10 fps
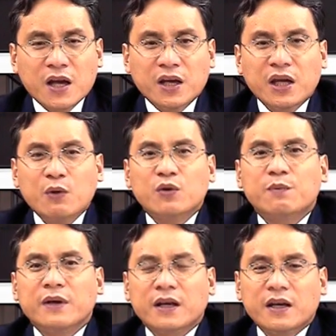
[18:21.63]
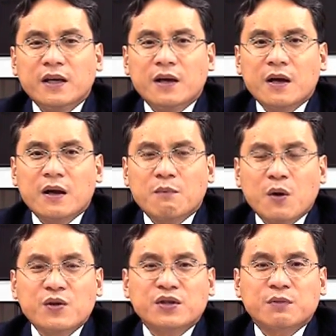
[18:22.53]
he would be
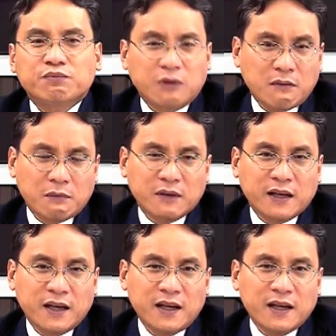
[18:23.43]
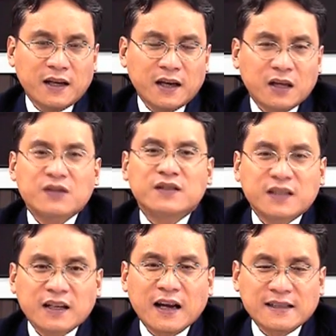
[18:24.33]
most probably
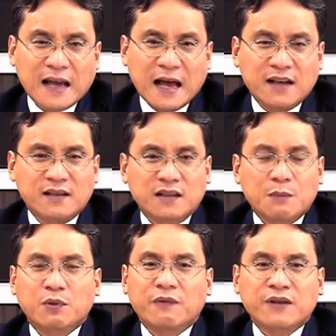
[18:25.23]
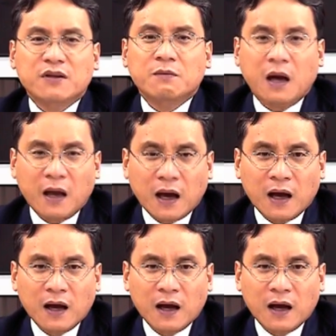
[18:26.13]
considered as a professional buyer.